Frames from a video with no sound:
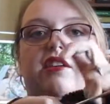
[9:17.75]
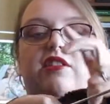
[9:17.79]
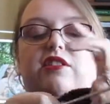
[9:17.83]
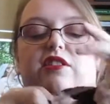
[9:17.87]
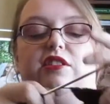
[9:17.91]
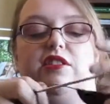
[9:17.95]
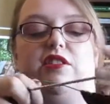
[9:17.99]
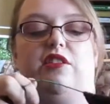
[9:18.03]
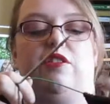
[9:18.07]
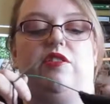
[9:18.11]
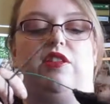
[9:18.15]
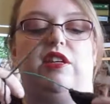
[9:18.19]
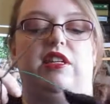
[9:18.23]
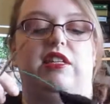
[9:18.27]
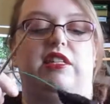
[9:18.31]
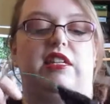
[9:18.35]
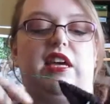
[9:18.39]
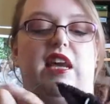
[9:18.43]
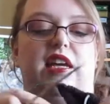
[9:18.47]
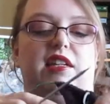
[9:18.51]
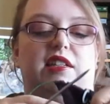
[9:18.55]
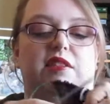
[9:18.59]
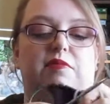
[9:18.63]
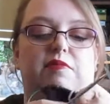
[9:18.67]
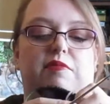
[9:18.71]
So this
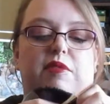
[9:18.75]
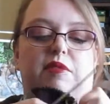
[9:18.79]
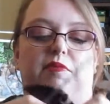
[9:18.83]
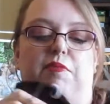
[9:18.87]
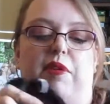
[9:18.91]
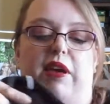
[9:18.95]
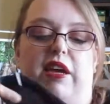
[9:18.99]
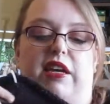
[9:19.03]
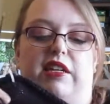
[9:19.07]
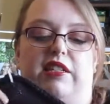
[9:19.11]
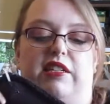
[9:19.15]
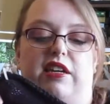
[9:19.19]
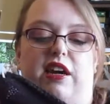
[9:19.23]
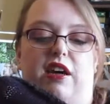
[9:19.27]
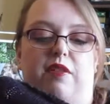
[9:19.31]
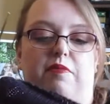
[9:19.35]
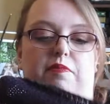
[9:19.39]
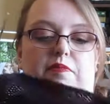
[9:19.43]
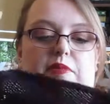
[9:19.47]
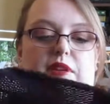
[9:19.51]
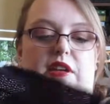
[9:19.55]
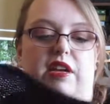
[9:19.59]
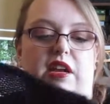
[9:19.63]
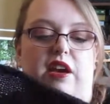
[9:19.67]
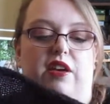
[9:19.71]
hasn't been picked up,
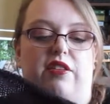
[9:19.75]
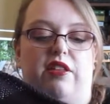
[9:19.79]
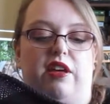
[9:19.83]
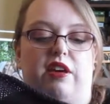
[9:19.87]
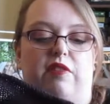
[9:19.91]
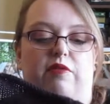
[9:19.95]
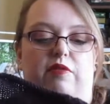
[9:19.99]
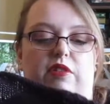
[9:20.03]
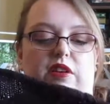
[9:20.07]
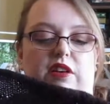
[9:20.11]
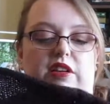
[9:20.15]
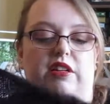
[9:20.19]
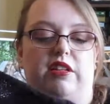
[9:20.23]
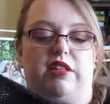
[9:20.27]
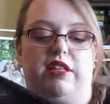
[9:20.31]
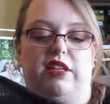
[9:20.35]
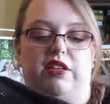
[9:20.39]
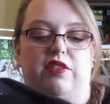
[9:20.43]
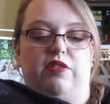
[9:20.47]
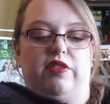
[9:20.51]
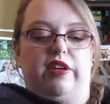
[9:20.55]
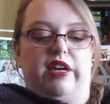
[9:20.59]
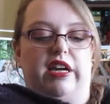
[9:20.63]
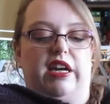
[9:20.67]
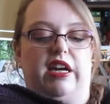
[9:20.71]
but now that we're into the
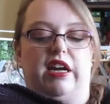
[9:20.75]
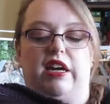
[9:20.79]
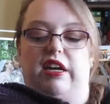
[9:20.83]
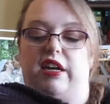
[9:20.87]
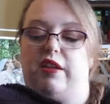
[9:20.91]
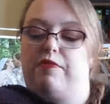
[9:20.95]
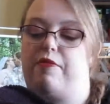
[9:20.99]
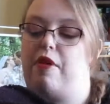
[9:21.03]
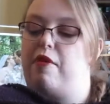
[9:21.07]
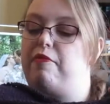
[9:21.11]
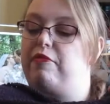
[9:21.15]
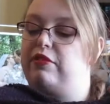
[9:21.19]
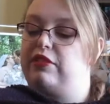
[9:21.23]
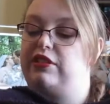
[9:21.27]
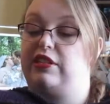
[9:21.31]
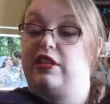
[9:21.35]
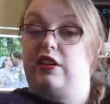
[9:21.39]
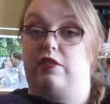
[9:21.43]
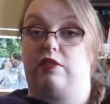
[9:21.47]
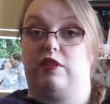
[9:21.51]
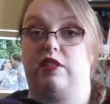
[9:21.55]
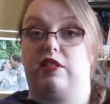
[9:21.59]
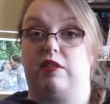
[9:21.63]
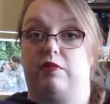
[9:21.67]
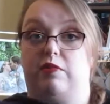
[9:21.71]
new year and I'm almost done
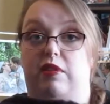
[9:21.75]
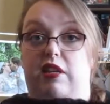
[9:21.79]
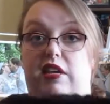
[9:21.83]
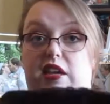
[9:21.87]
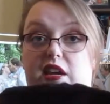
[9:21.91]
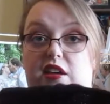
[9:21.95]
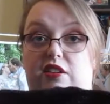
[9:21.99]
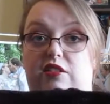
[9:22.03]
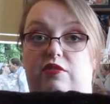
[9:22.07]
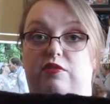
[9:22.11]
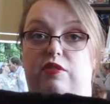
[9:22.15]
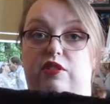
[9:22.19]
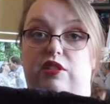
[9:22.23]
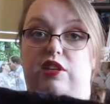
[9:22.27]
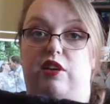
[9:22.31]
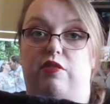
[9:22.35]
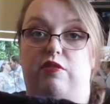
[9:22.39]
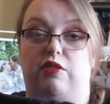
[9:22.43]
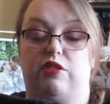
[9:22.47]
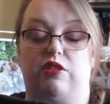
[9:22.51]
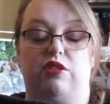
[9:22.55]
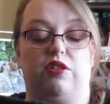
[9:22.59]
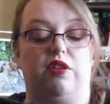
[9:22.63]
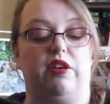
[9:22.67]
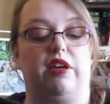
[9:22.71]
with something else, which I will
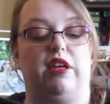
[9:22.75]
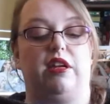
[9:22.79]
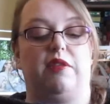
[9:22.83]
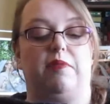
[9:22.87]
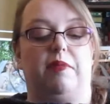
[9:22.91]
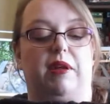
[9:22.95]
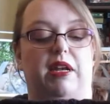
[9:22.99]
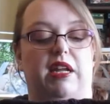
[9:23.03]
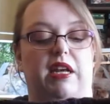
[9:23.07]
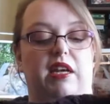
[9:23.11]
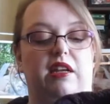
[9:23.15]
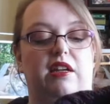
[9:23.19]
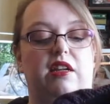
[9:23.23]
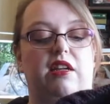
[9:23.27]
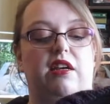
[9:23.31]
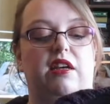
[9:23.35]
show you in a minute,